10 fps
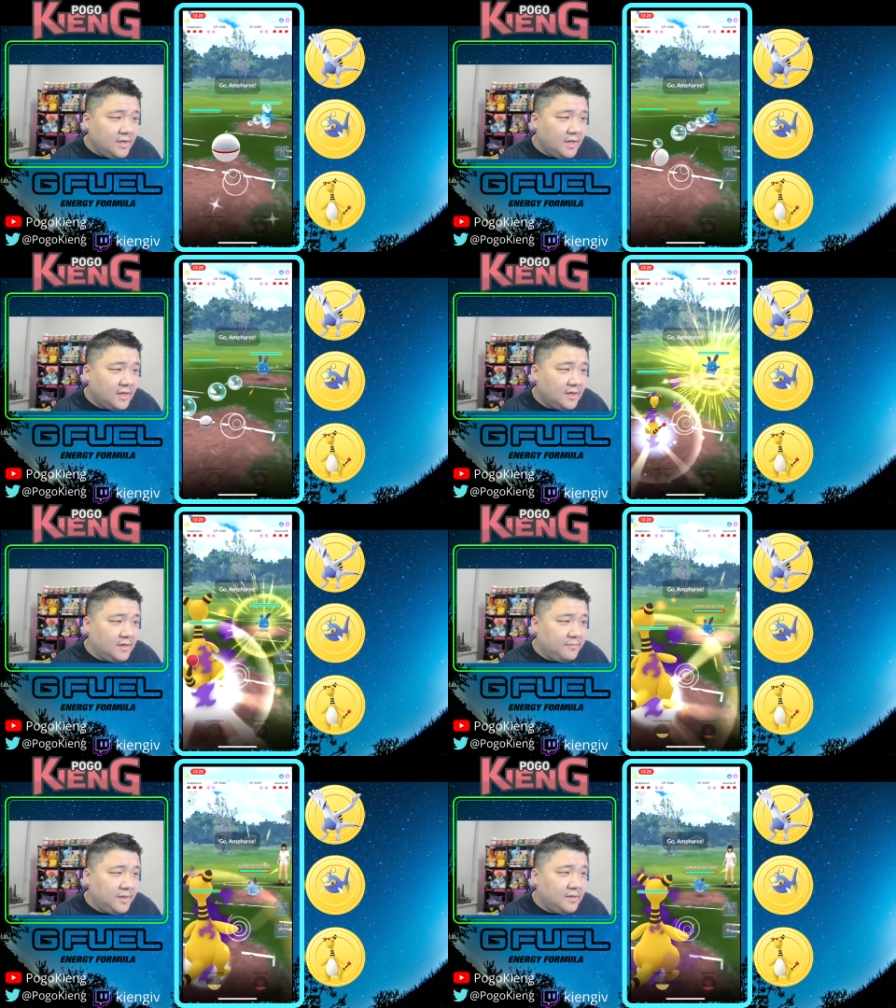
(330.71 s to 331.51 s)
Yeah, going to
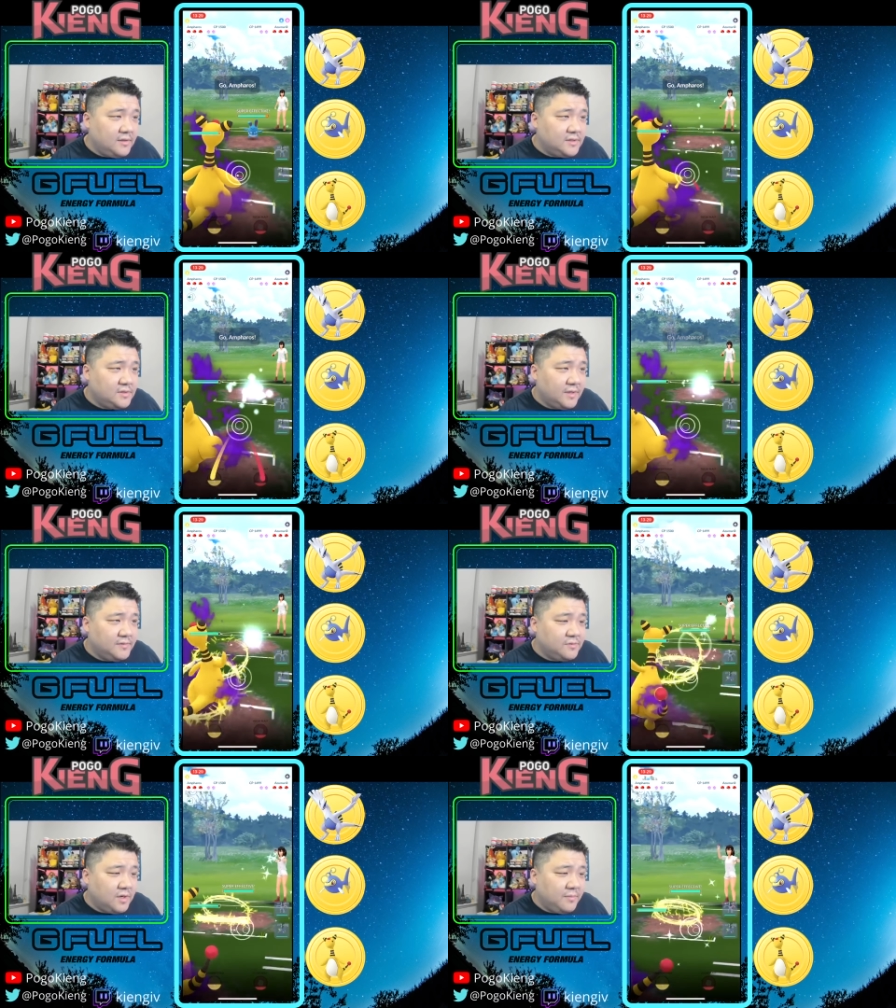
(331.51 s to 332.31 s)
immediately safe
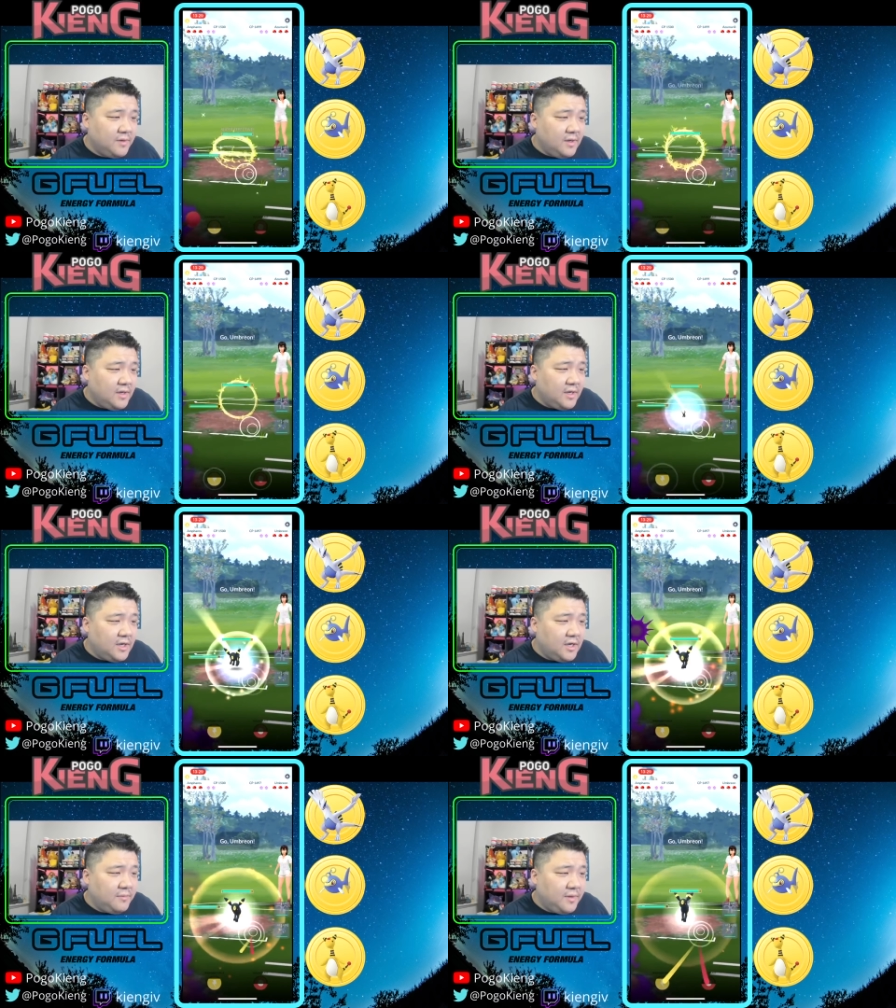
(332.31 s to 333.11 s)
swap.
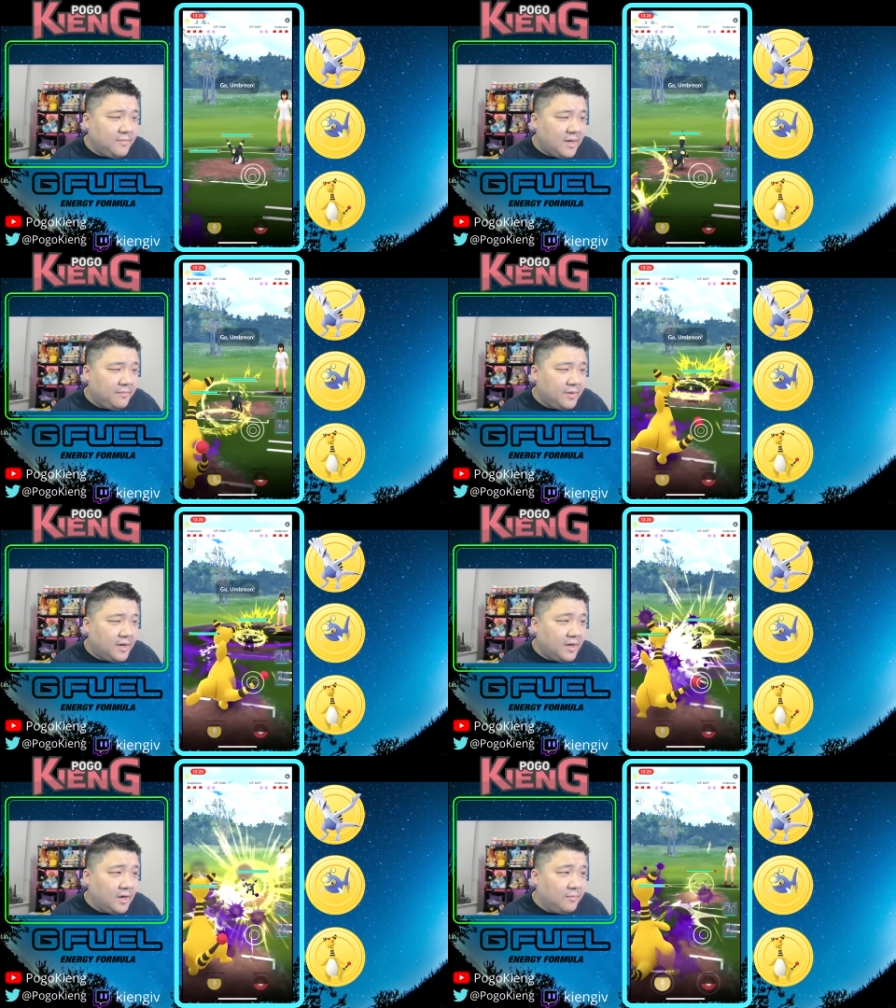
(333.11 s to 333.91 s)
Going to be met
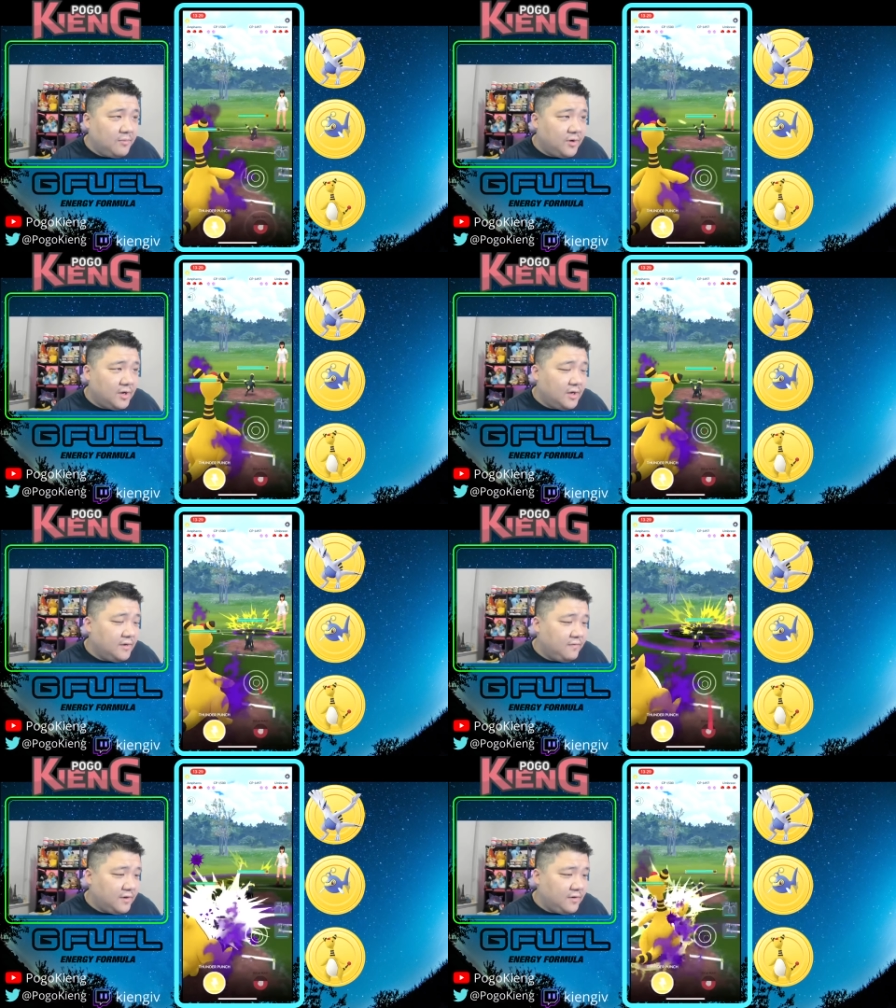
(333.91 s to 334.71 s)
by Umbreon.
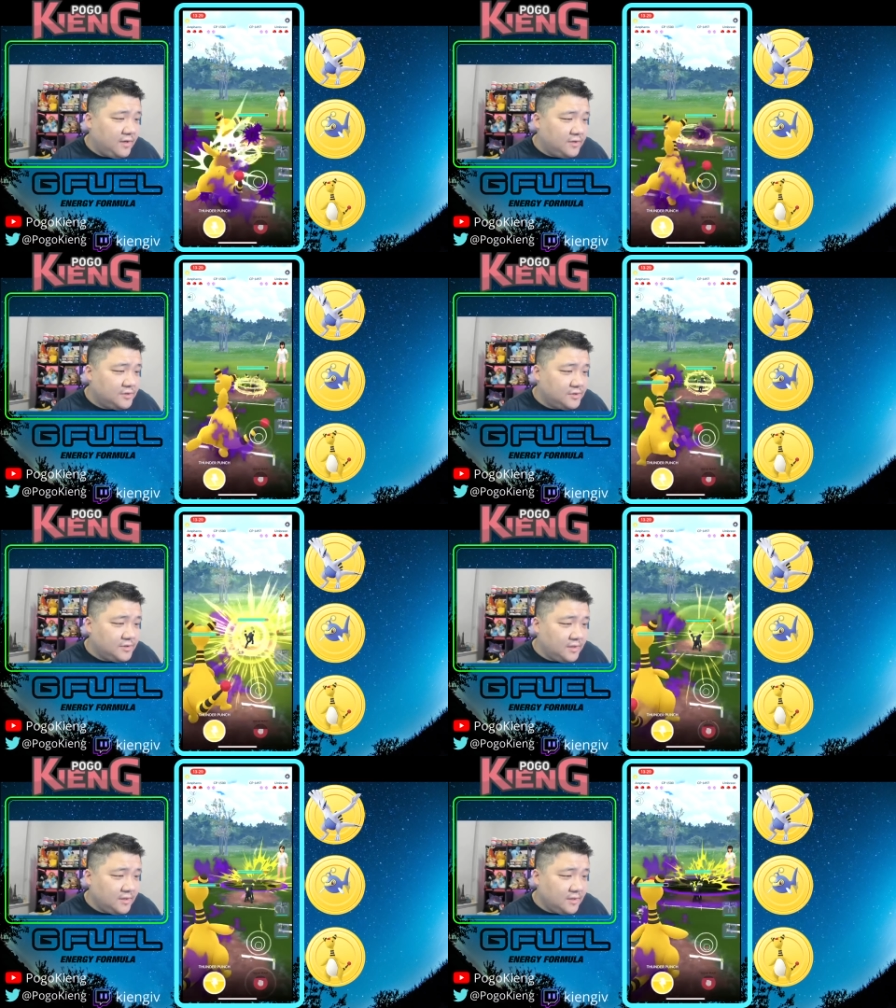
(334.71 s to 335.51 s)
Very
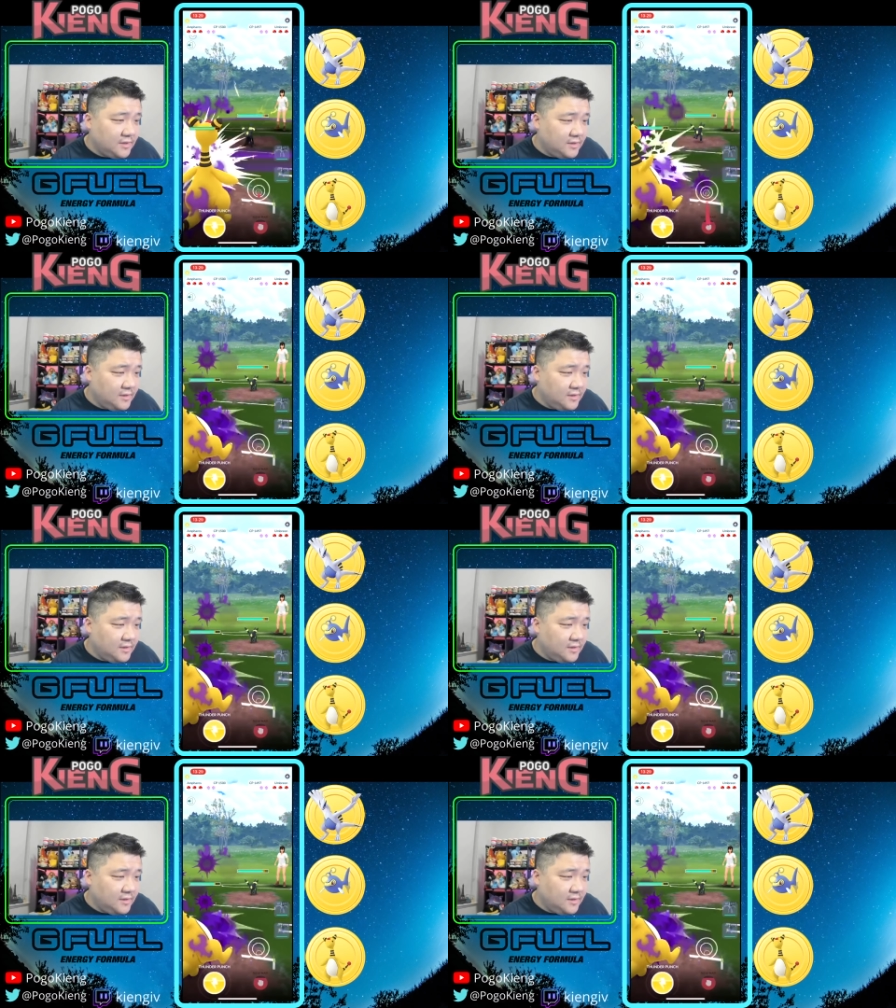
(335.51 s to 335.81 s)
interesting uh,